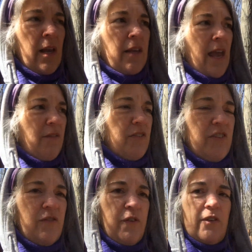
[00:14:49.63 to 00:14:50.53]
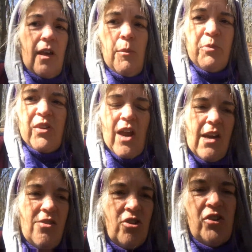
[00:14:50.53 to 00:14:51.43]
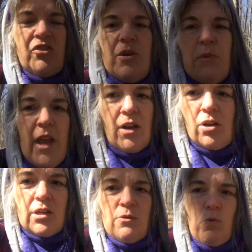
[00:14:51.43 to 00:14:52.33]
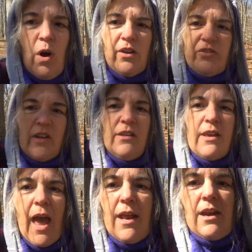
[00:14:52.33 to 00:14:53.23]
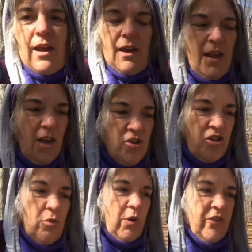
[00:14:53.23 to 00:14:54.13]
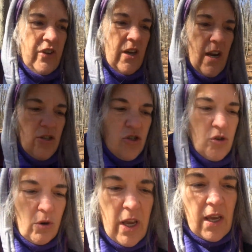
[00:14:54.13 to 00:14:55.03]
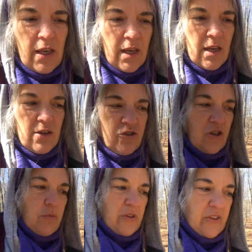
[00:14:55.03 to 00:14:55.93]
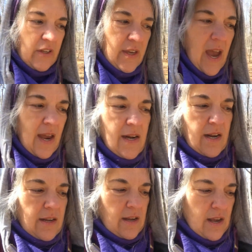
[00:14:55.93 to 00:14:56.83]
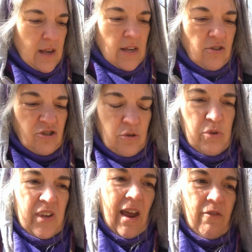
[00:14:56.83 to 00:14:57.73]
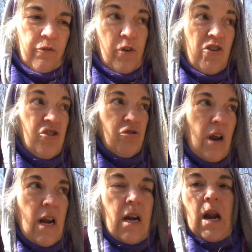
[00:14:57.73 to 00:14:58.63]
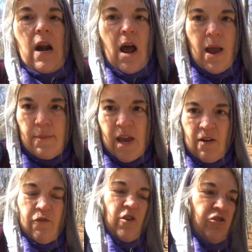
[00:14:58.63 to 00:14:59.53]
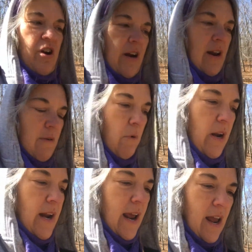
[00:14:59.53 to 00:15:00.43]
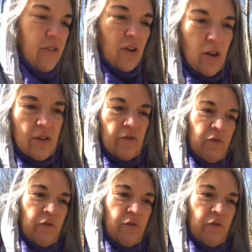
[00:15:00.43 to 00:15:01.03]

gave us different tips, and it just seemed like Cookie wasn't getting it. She wasn't enjoying it, she wasn't getting it, and she was getting frustrated, and I'm getting frustrated, and one day I saw this